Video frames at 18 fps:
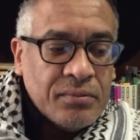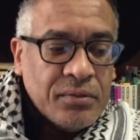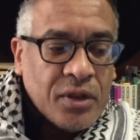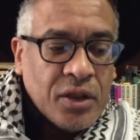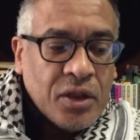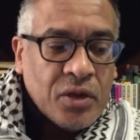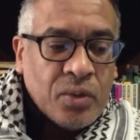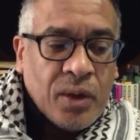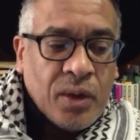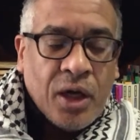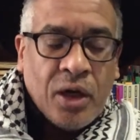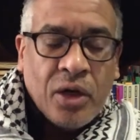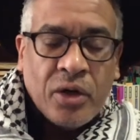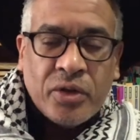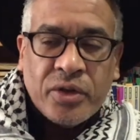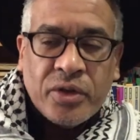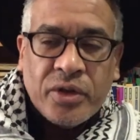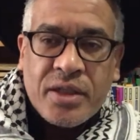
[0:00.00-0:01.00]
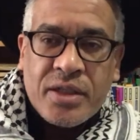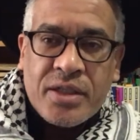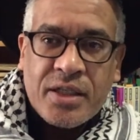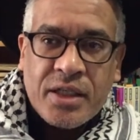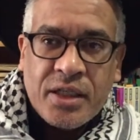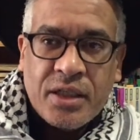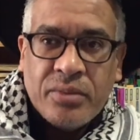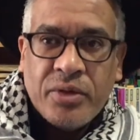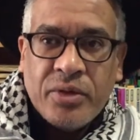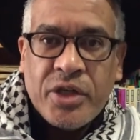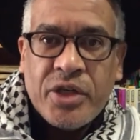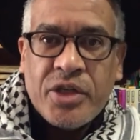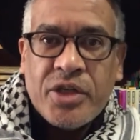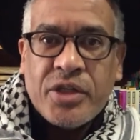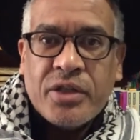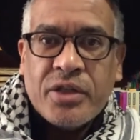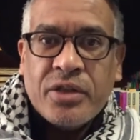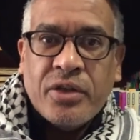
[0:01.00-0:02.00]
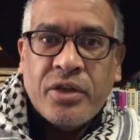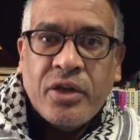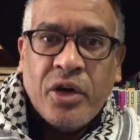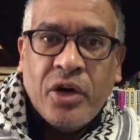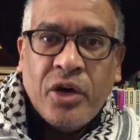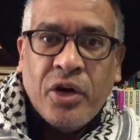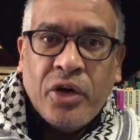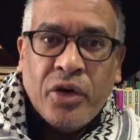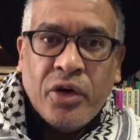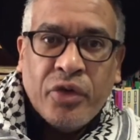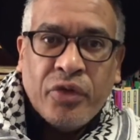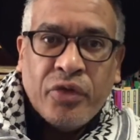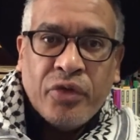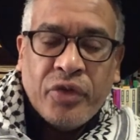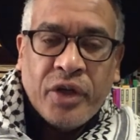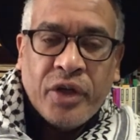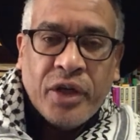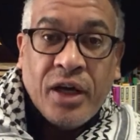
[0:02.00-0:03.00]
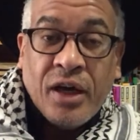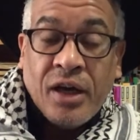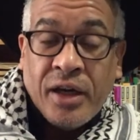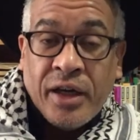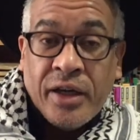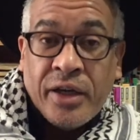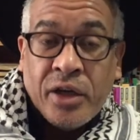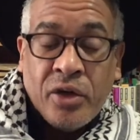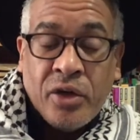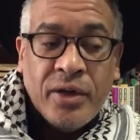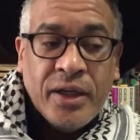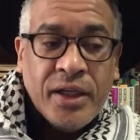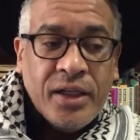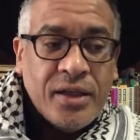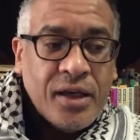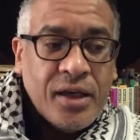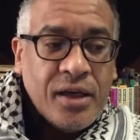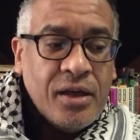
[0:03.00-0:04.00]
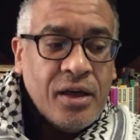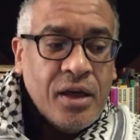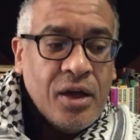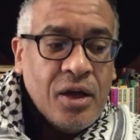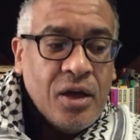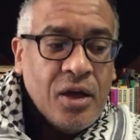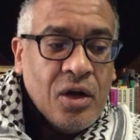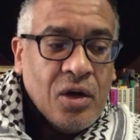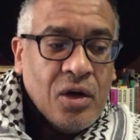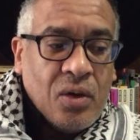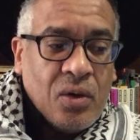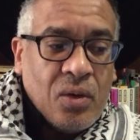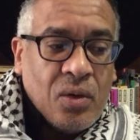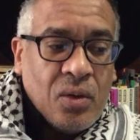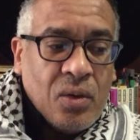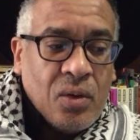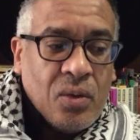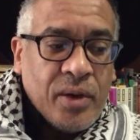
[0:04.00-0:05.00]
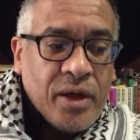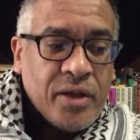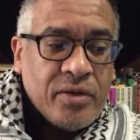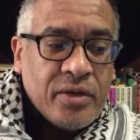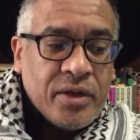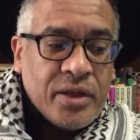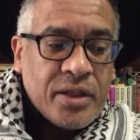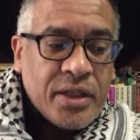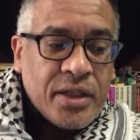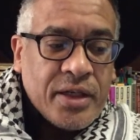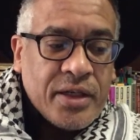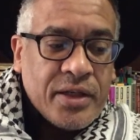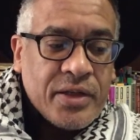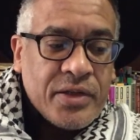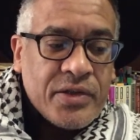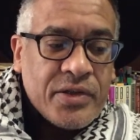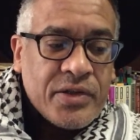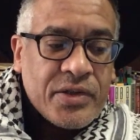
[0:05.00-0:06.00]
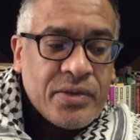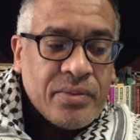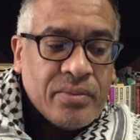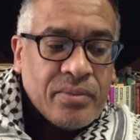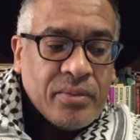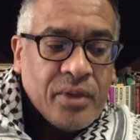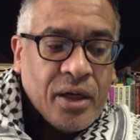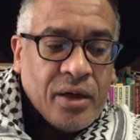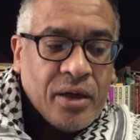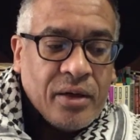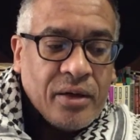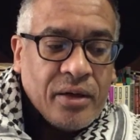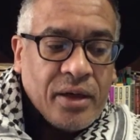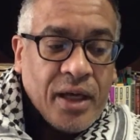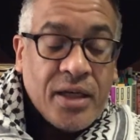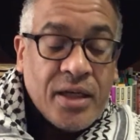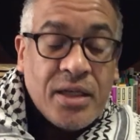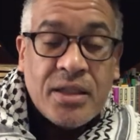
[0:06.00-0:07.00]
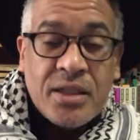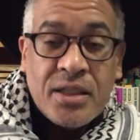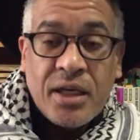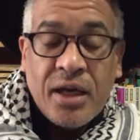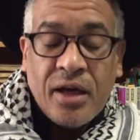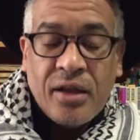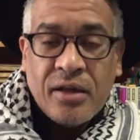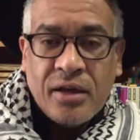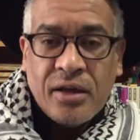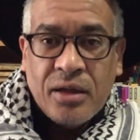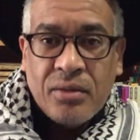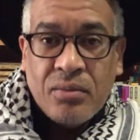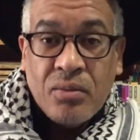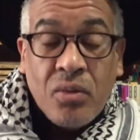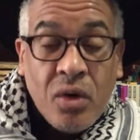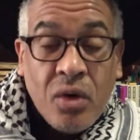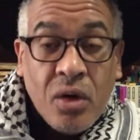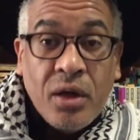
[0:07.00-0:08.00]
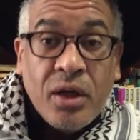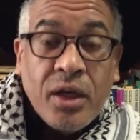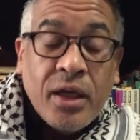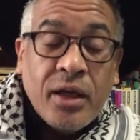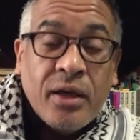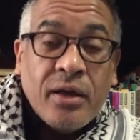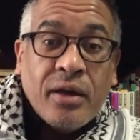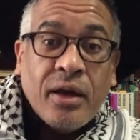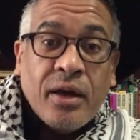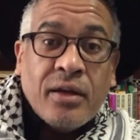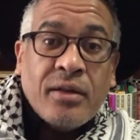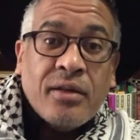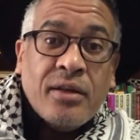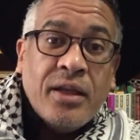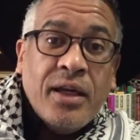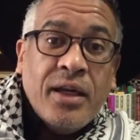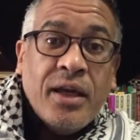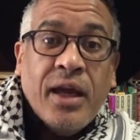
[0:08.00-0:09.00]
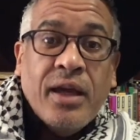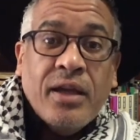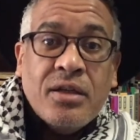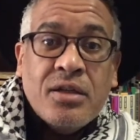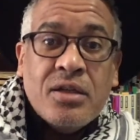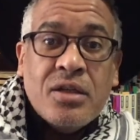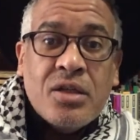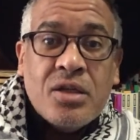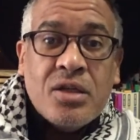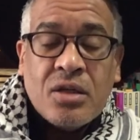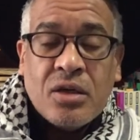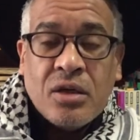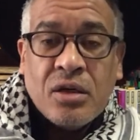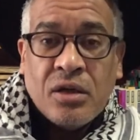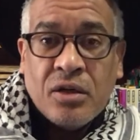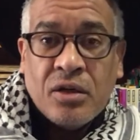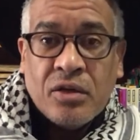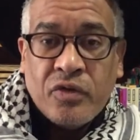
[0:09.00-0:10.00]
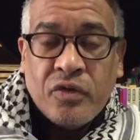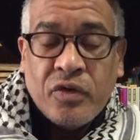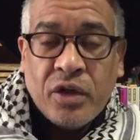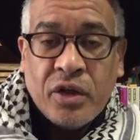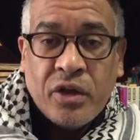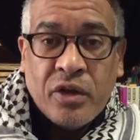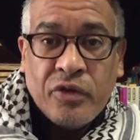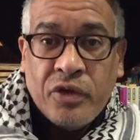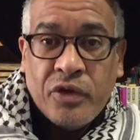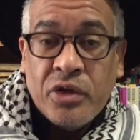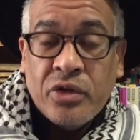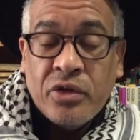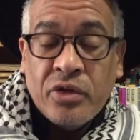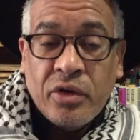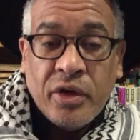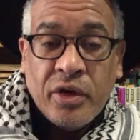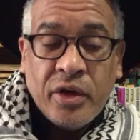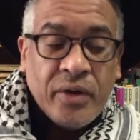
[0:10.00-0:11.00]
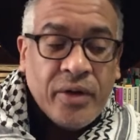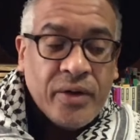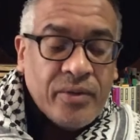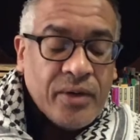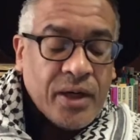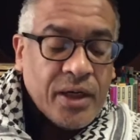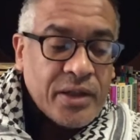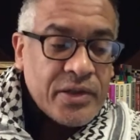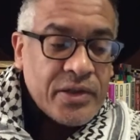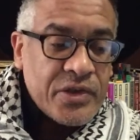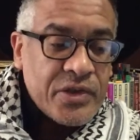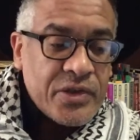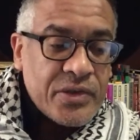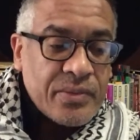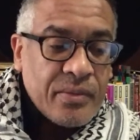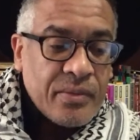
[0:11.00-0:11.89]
around the celebration of a high holy day, or whether it is getting together in mourning at the end of funerary rites.